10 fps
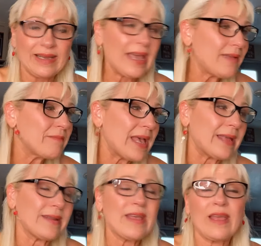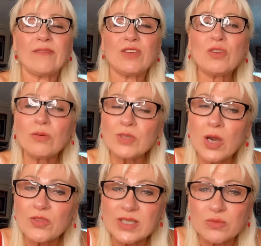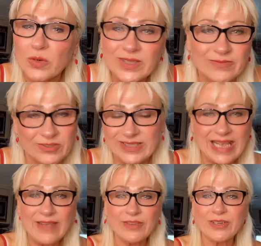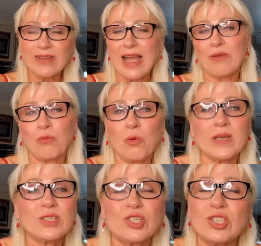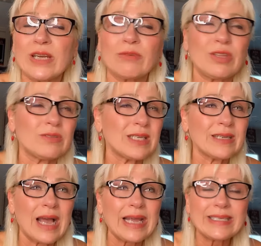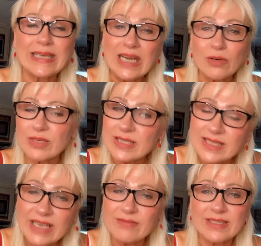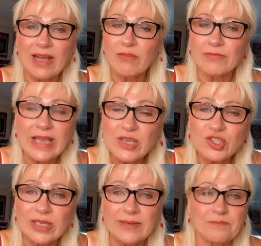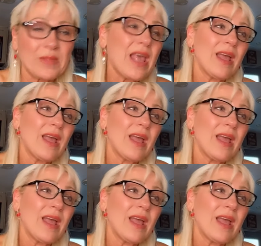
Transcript: Amen. If you don't know this wonderful Savior, I want to share with you tonight. Receive salvation.